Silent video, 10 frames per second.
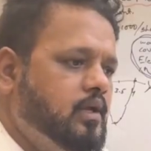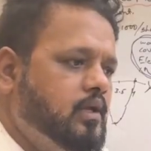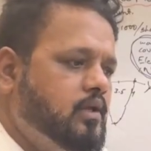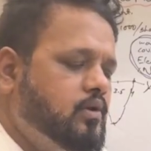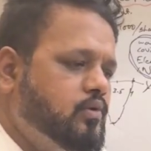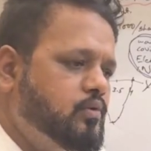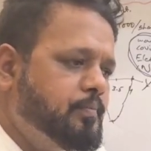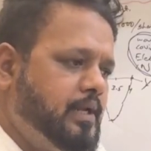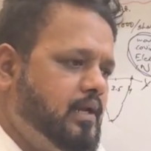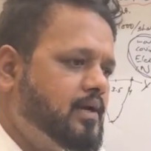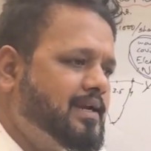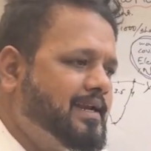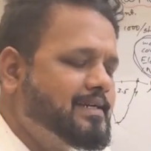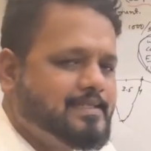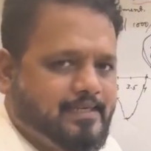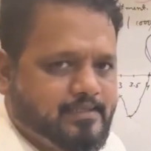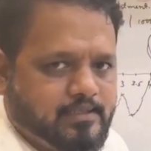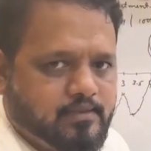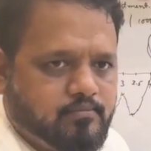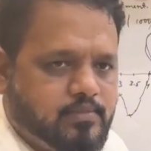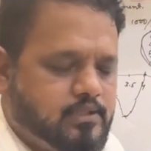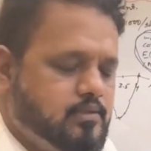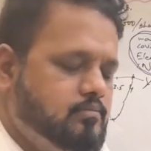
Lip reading: you may not get succeed. But